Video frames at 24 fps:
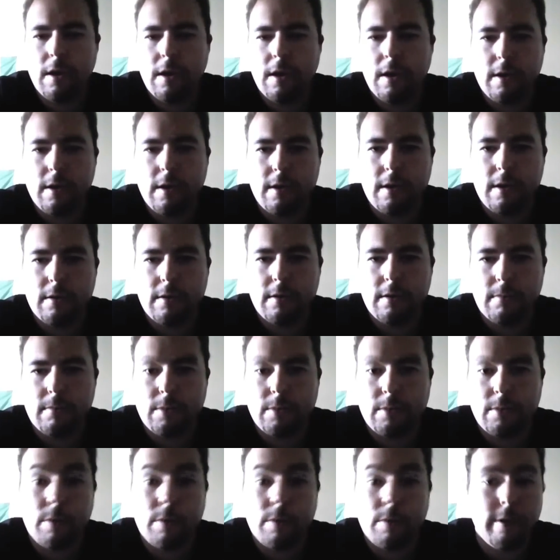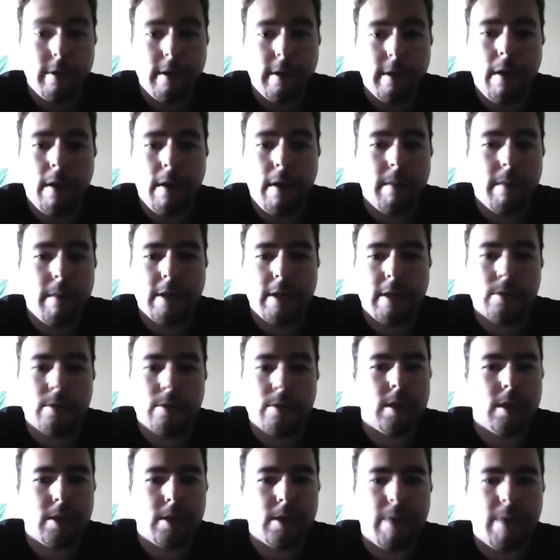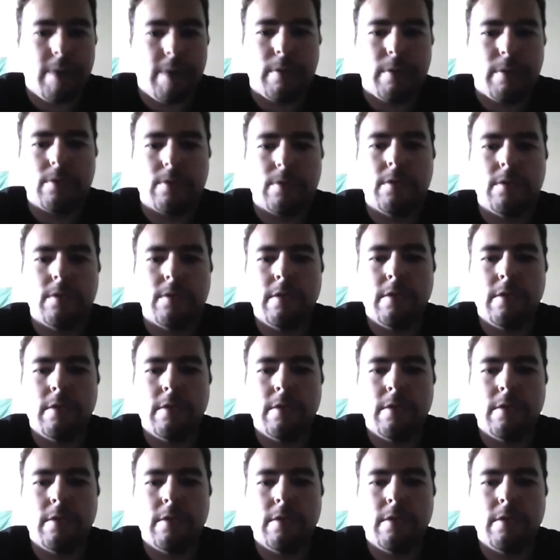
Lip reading: So there you go. I mean, there's an example.